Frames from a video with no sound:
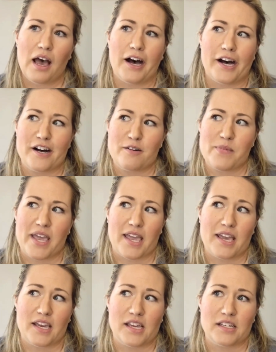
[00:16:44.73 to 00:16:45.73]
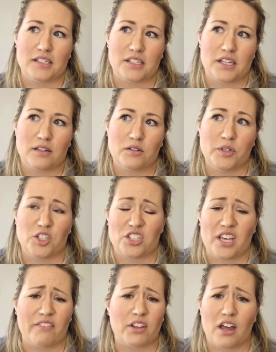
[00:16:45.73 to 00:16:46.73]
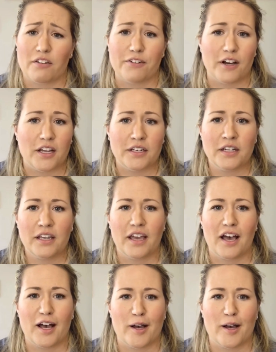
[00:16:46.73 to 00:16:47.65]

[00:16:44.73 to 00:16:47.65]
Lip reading: And we just have a lot of fun.